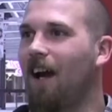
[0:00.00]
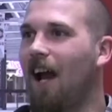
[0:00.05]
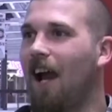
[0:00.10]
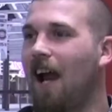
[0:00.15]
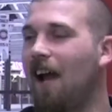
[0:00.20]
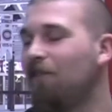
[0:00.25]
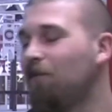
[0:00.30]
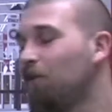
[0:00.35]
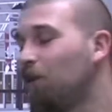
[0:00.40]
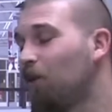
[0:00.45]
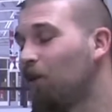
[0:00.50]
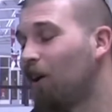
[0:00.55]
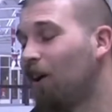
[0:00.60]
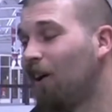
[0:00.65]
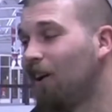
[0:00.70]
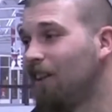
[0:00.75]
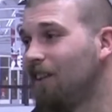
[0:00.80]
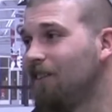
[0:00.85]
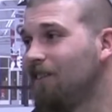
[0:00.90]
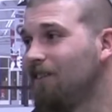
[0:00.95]
have
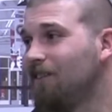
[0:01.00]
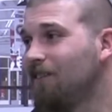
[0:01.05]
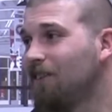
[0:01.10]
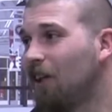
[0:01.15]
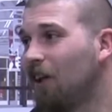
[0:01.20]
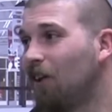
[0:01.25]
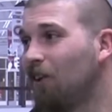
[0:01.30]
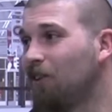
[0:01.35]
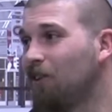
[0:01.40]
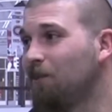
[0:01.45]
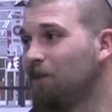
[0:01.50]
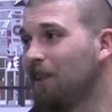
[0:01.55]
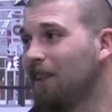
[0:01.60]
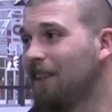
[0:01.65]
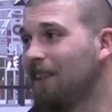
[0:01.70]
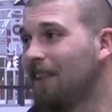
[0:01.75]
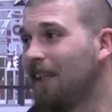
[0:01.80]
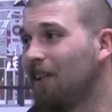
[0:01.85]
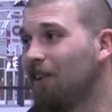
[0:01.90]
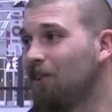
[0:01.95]
Mocon calls me
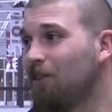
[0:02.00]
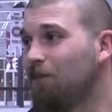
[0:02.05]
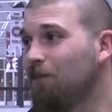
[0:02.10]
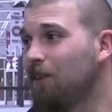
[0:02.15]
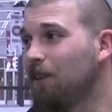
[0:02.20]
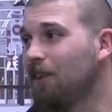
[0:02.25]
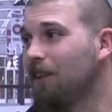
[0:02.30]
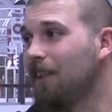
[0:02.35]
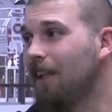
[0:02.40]
and tells me